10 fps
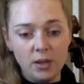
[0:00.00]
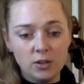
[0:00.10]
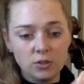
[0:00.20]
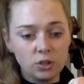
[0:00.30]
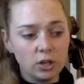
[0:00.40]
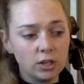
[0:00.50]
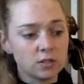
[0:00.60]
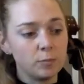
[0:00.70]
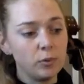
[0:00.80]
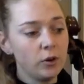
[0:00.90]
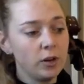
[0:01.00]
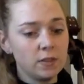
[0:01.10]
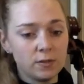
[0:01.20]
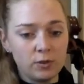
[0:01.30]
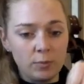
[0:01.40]
So you're exploring the
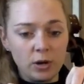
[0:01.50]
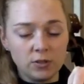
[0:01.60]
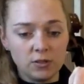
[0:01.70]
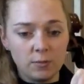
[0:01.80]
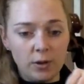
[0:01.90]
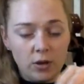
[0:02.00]
different parts of the bow.